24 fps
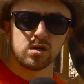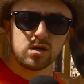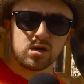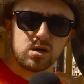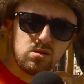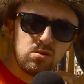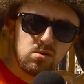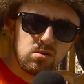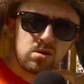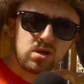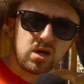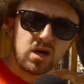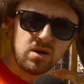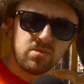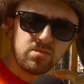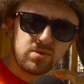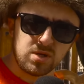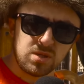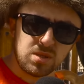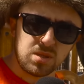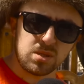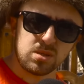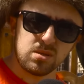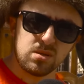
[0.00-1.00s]
Hello
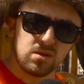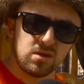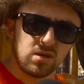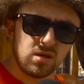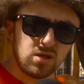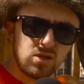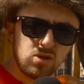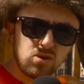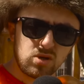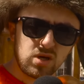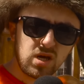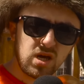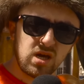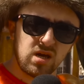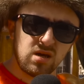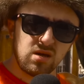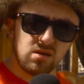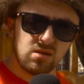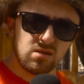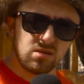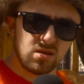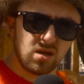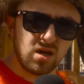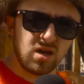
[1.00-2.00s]
comrades! In
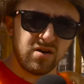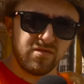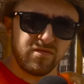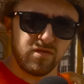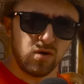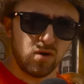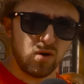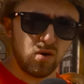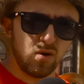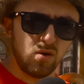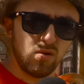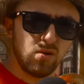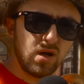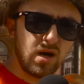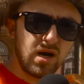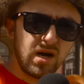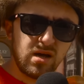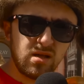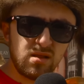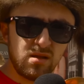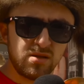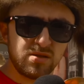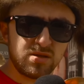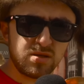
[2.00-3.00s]
UK they have whole
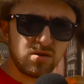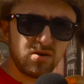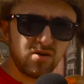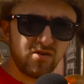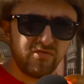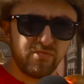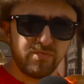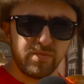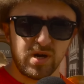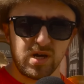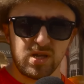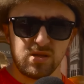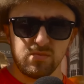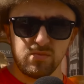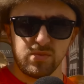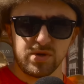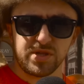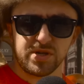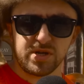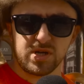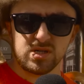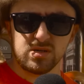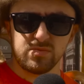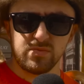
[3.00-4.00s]
island of men,
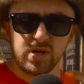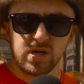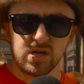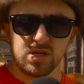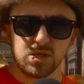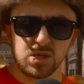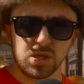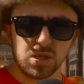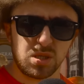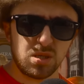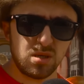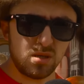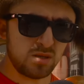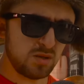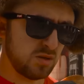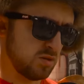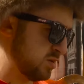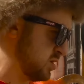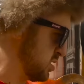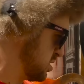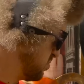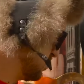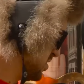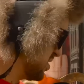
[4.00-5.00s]
but real men just need
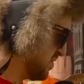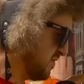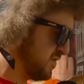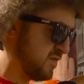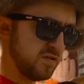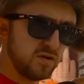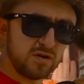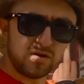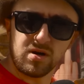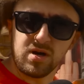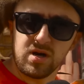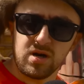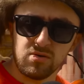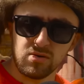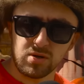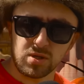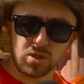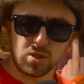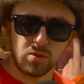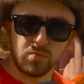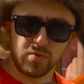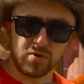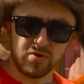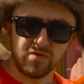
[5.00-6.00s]
only 24
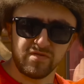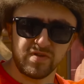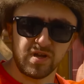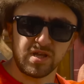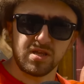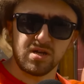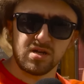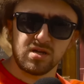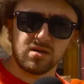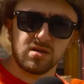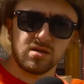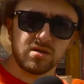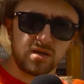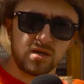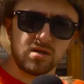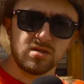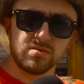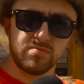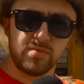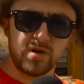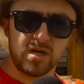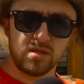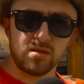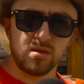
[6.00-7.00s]
hours to prove that they're a
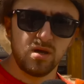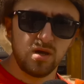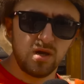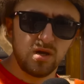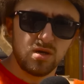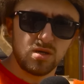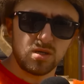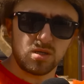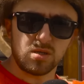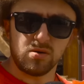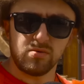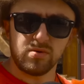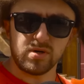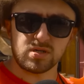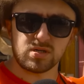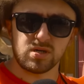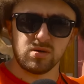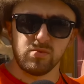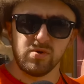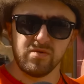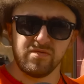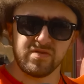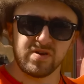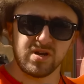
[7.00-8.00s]
real man. So
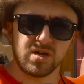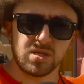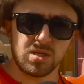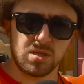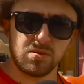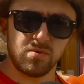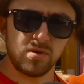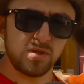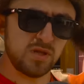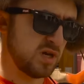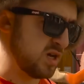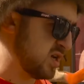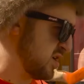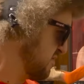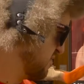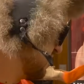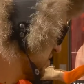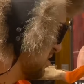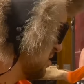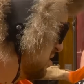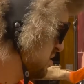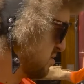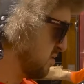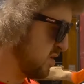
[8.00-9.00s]
welcome in France where they
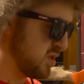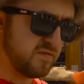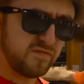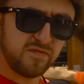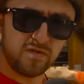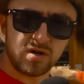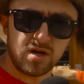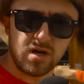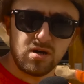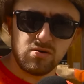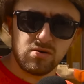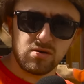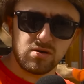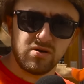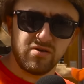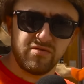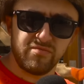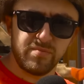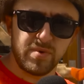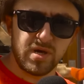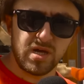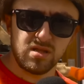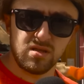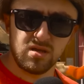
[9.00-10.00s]
have 24 hours
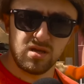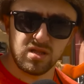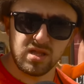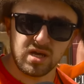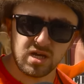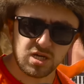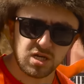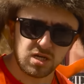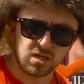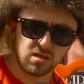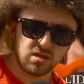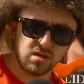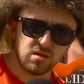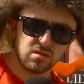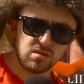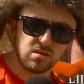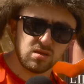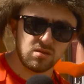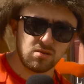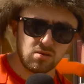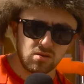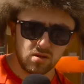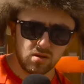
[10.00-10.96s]
of men. And actually they